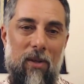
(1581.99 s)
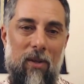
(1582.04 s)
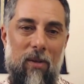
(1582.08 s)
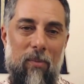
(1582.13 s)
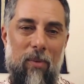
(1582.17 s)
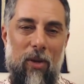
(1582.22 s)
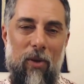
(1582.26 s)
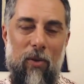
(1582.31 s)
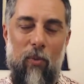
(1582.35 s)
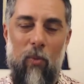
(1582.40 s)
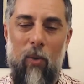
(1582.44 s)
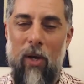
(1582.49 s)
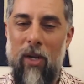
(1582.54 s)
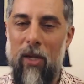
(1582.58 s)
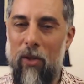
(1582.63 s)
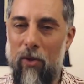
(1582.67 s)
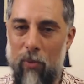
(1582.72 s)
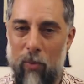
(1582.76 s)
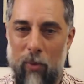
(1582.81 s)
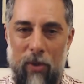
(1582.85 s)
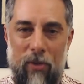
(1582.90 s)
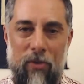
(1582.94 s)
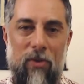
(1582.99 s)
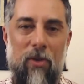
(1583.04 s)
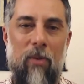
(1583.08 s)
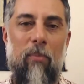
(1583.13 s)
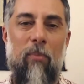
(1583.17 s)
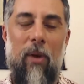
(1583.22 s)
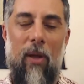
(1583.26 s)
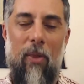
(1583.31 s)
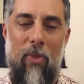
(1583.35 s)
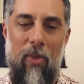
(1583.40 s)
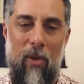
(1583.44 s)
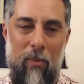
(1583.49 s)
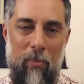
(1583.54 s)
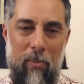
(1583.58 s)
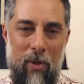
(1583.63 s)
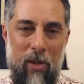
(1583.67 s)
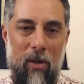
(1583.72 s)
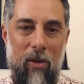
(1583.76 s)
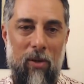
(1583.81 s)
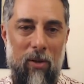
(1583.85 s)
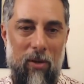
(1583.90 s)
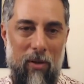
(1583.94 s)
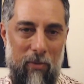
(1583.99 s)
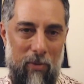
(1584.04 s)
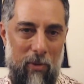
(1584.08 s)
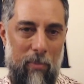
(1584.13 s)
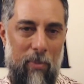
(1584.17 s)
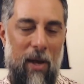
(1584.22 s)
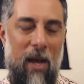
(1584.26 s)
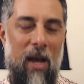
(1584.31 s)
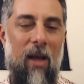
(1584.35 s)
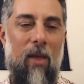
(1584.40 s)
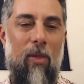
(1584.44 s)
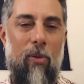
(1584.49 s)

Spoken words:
Because what is wisdom but the pinnacle of the path,